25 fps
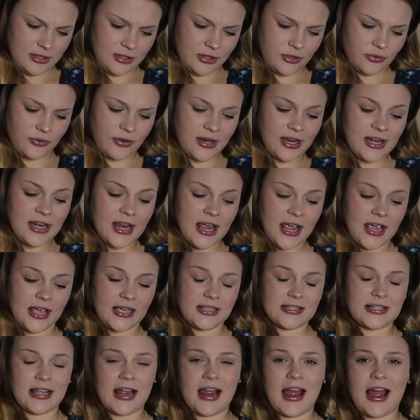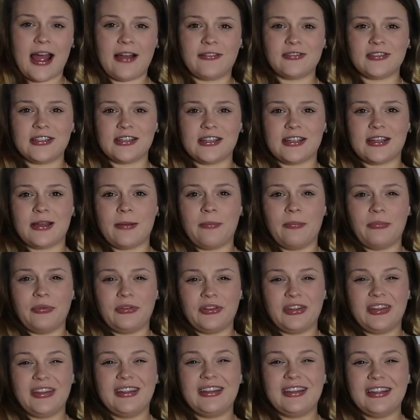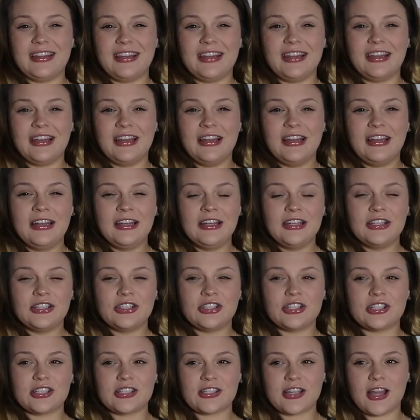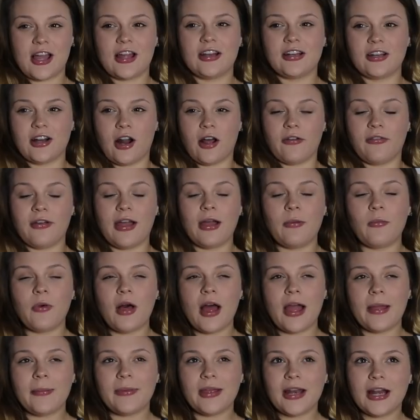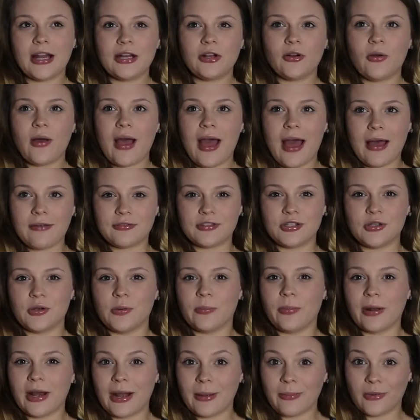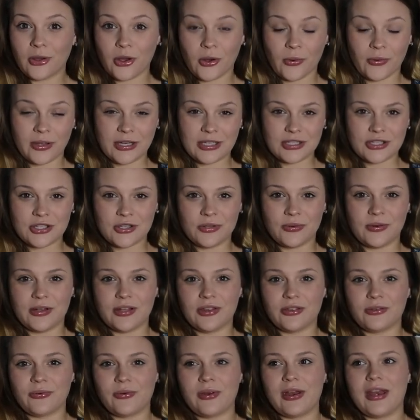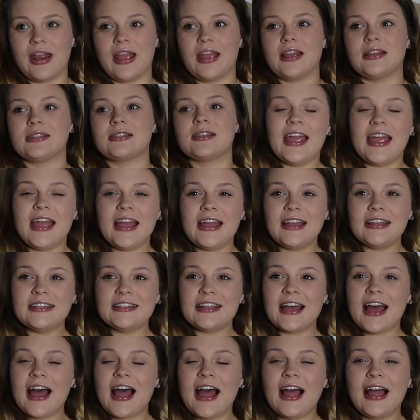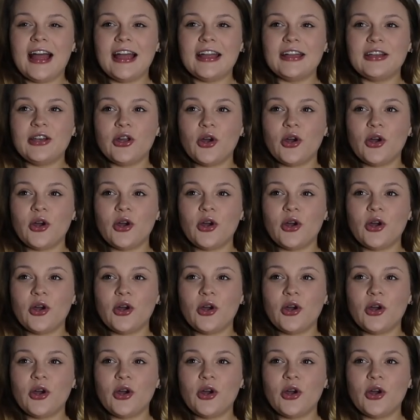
Three days I have to completely just cut it off. Well, I mean, I don't have to, but I'm going to in three days. And I